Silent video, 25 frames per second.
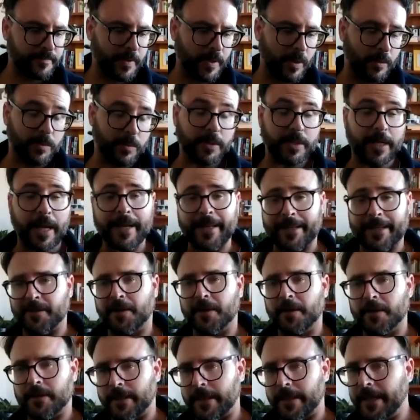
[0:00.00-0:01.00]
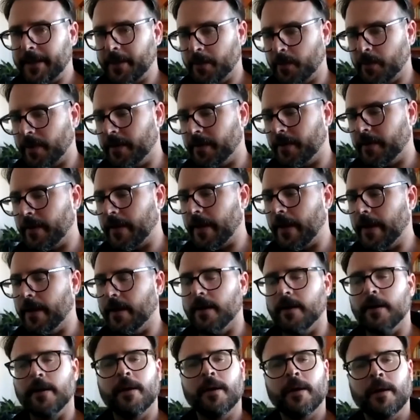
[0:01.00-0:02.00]
well, anecdotally anyway,
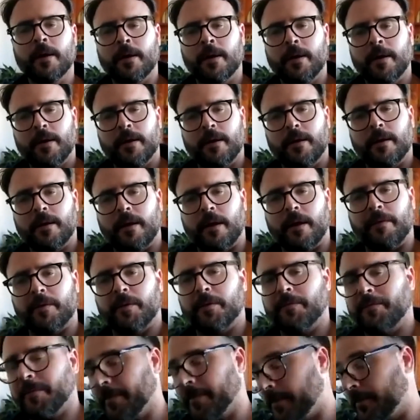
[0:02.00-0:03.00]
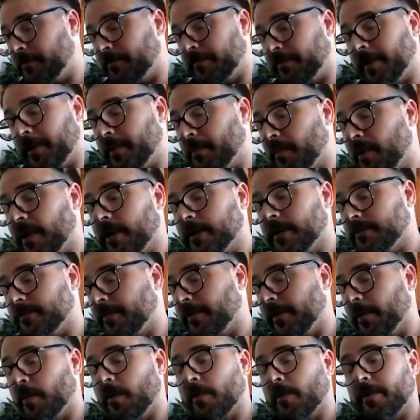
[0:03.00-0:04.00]
a very good friend of mine is a
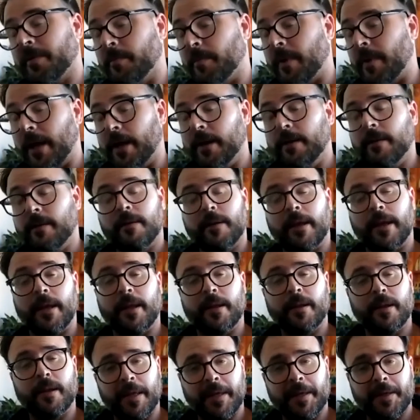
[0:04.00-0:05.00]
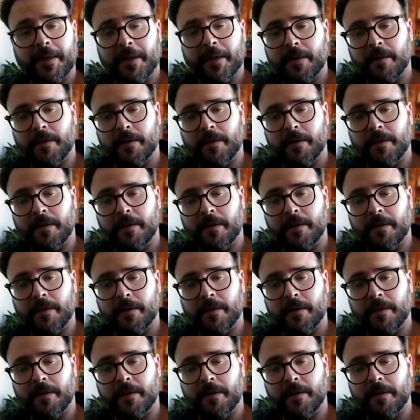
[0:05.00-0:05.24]
very wealthy man, and he